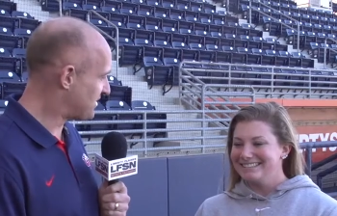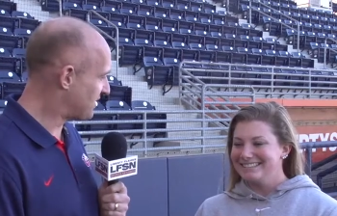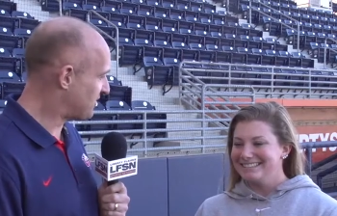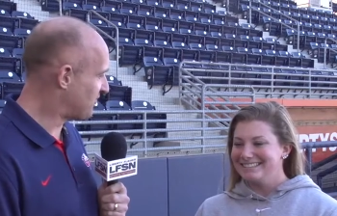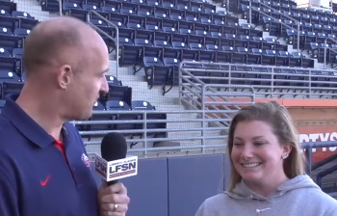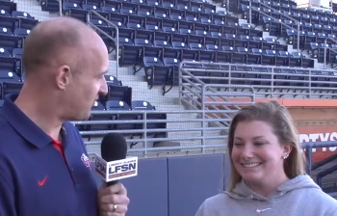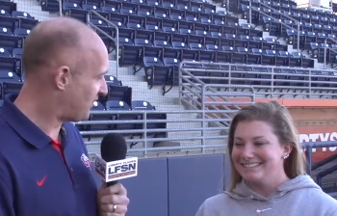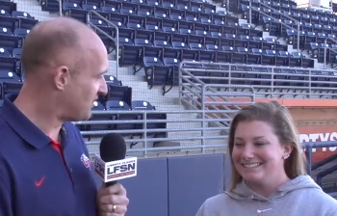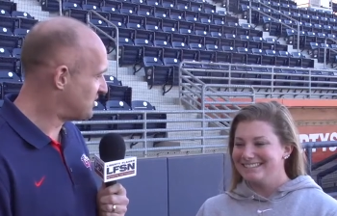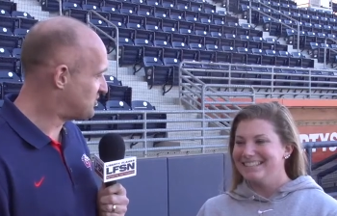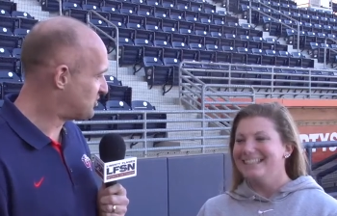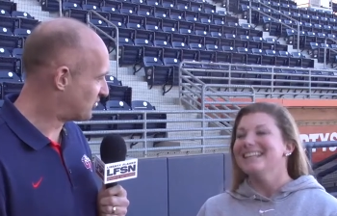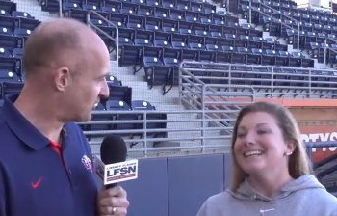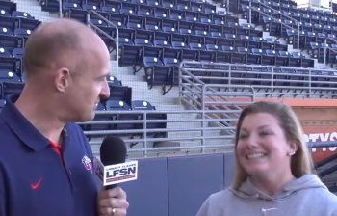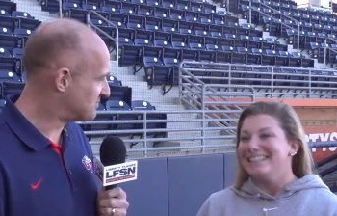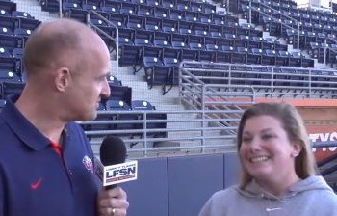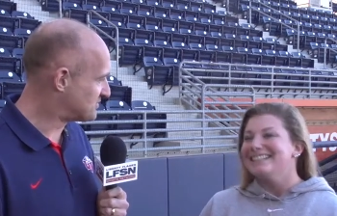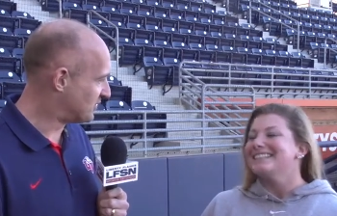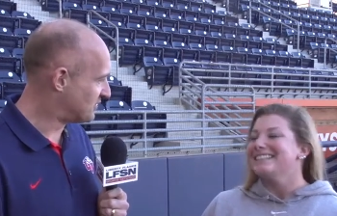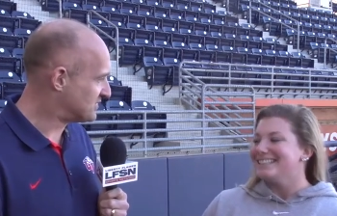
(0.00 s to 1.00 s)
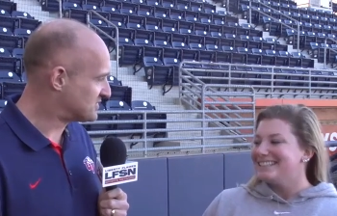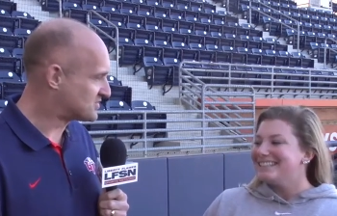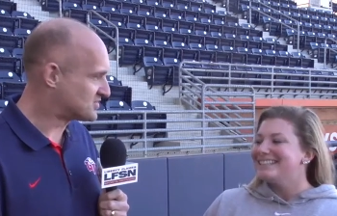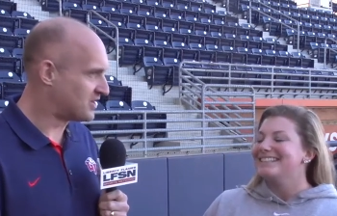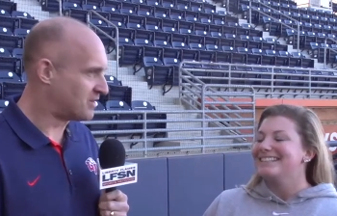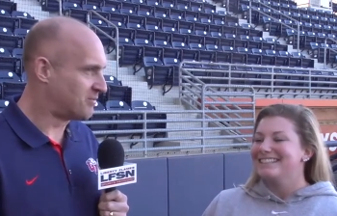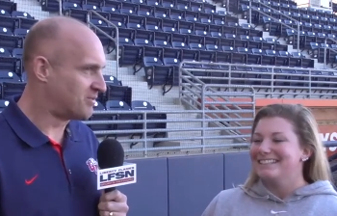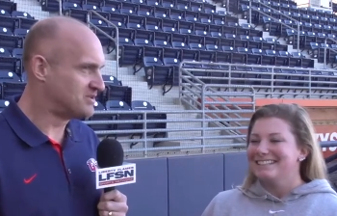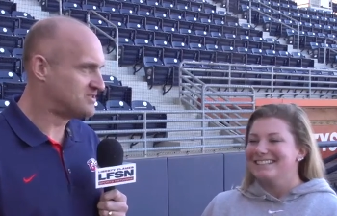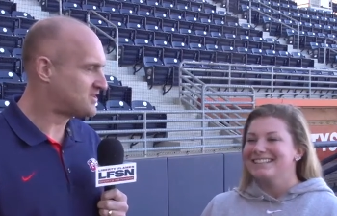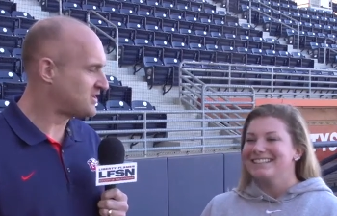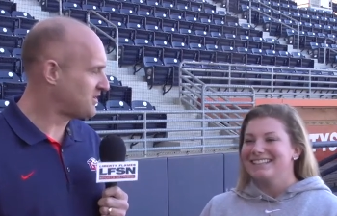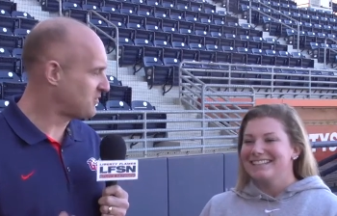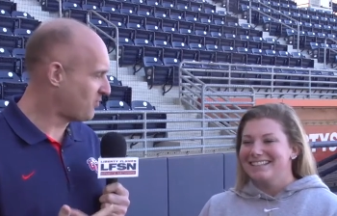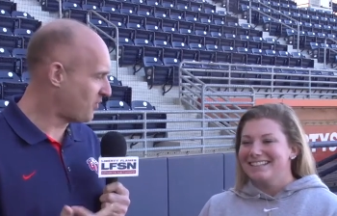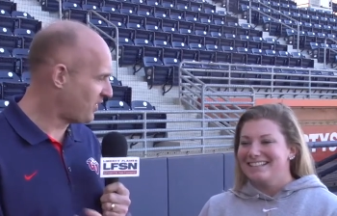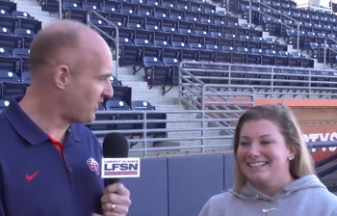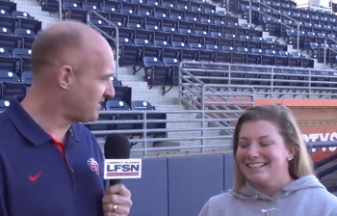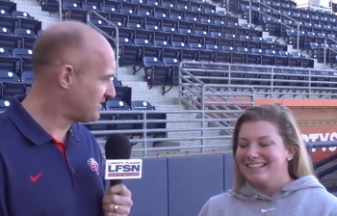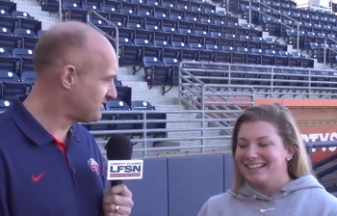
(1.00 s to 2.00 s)
Speaker 1: and fun trips during the summer. Does
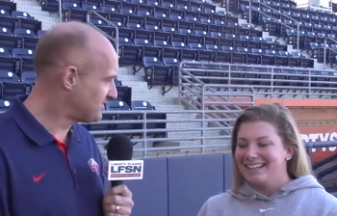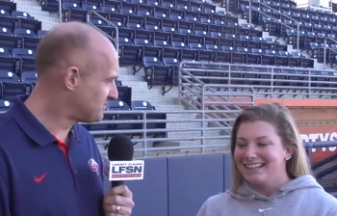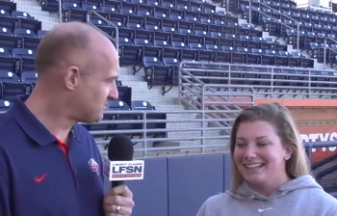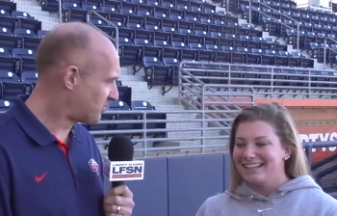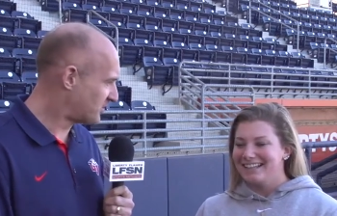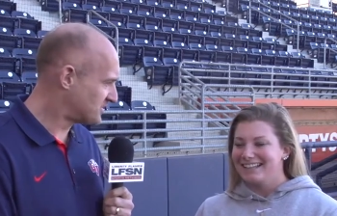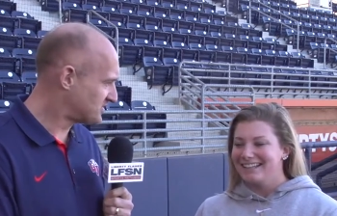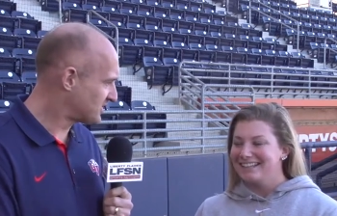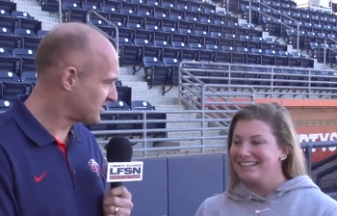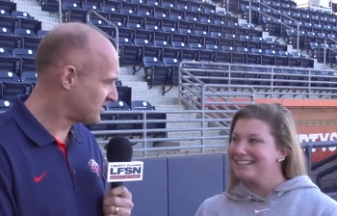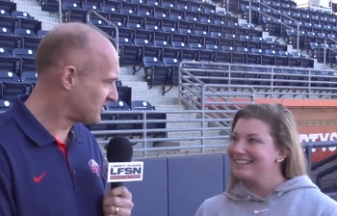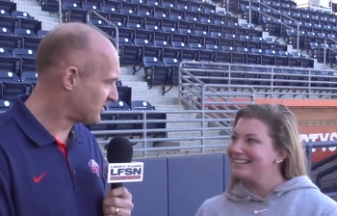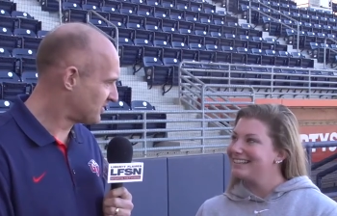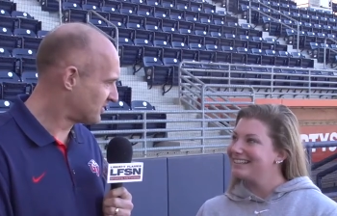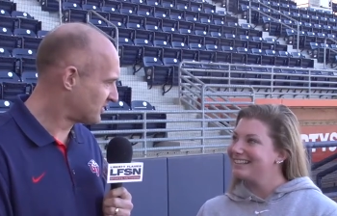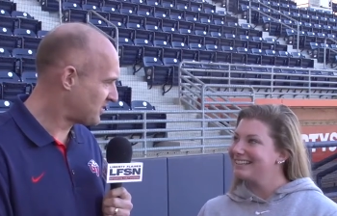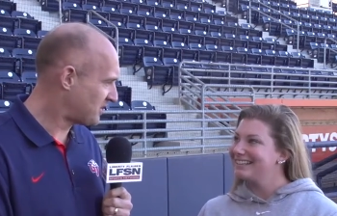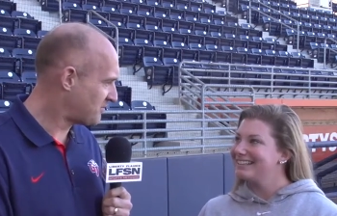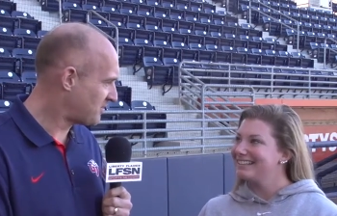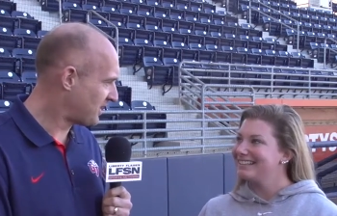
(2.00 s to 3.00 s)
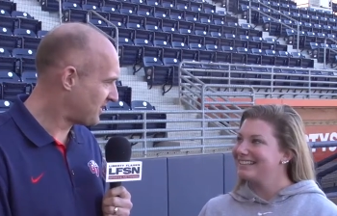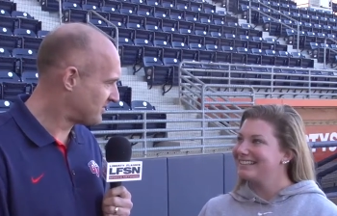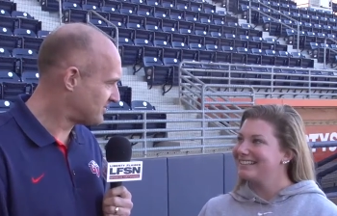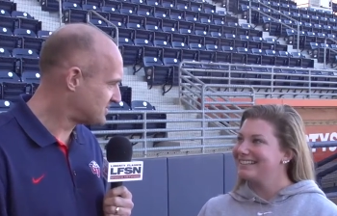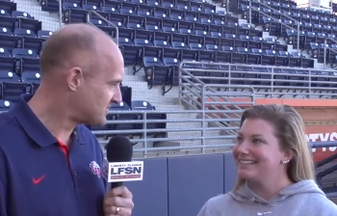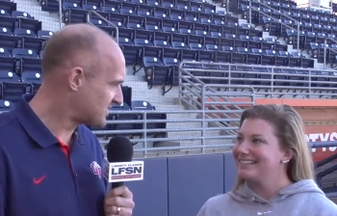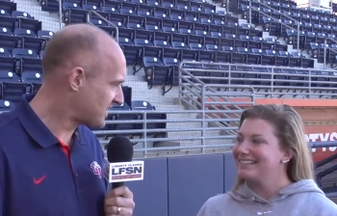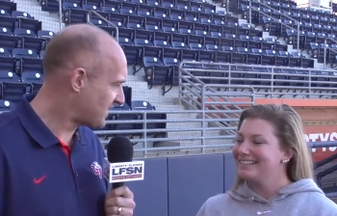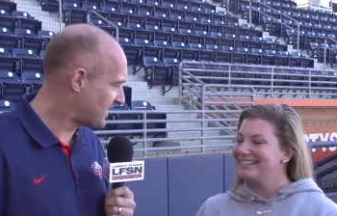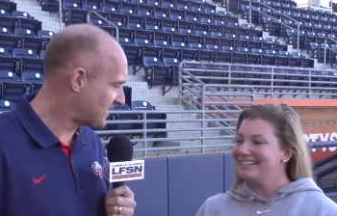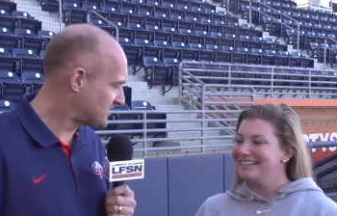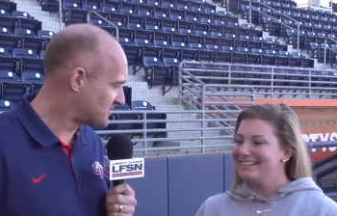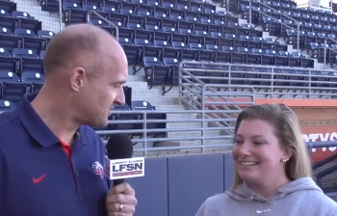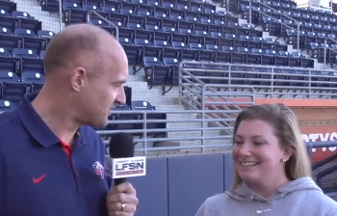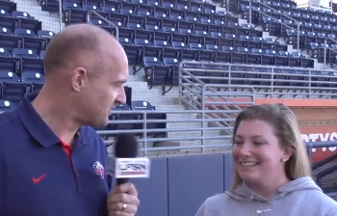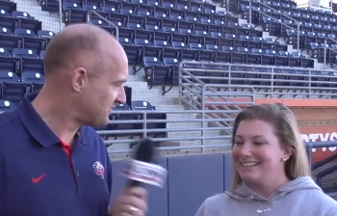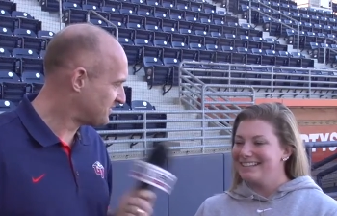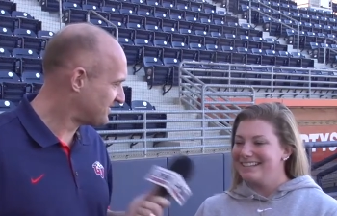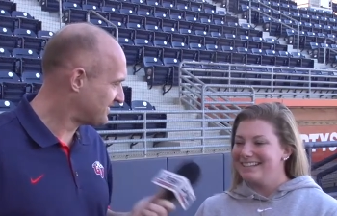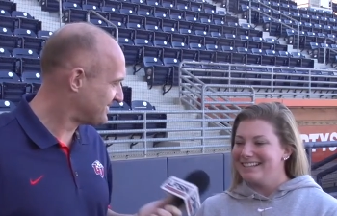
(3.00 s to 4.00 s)
anyone particular come out and stand out to
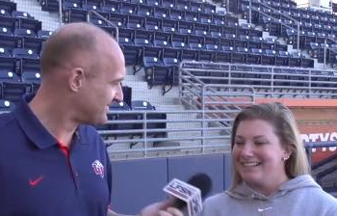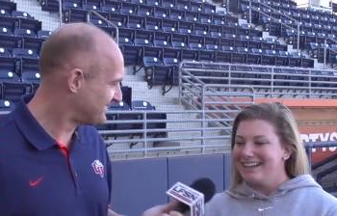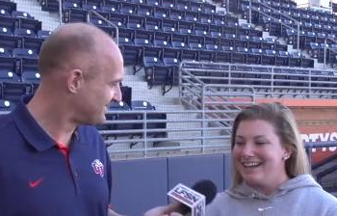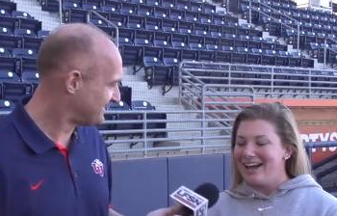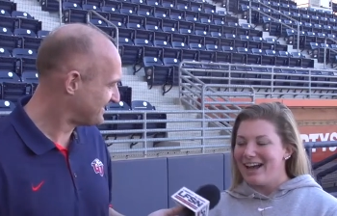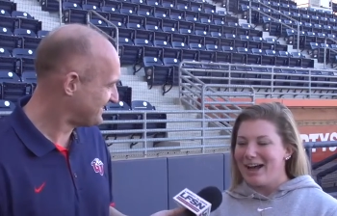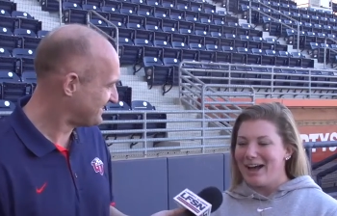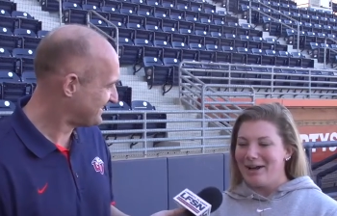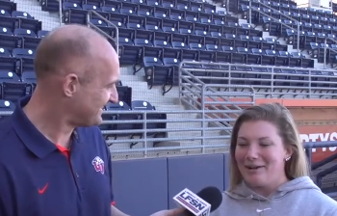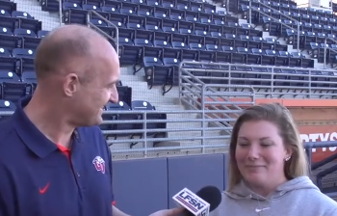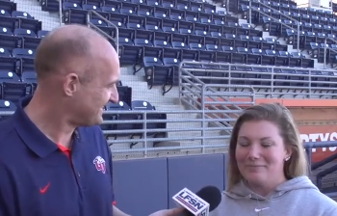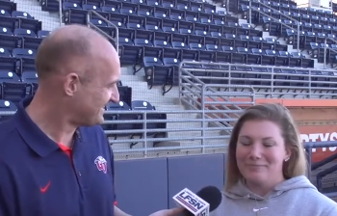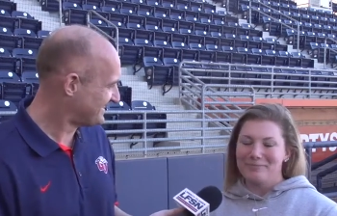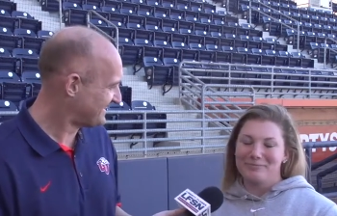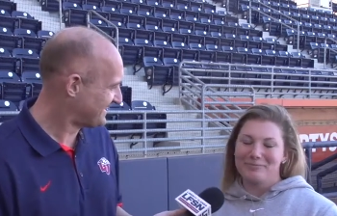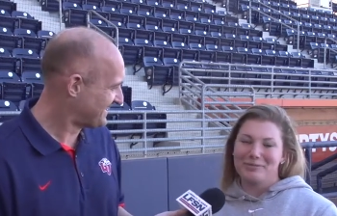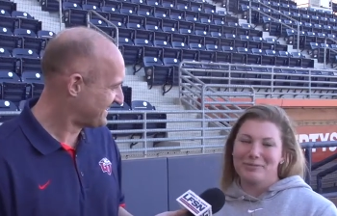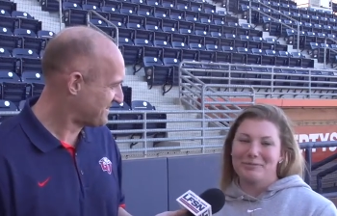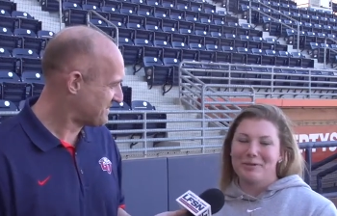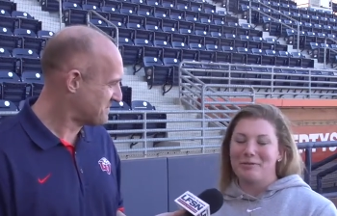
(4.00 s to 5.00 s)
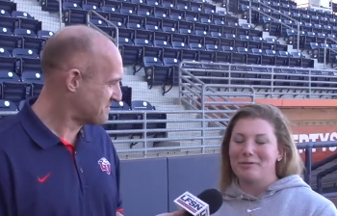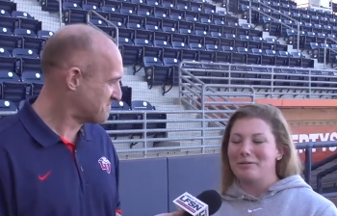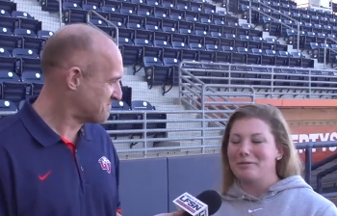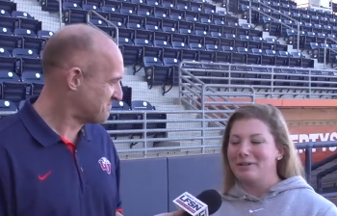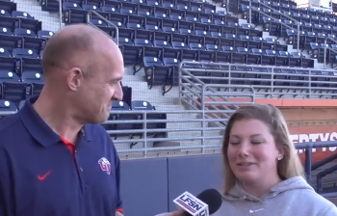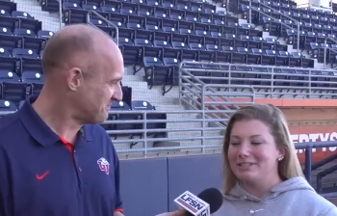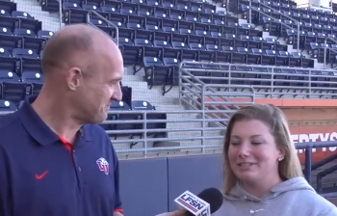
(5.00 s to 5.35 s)
you?
Speaker 2: Um, when we went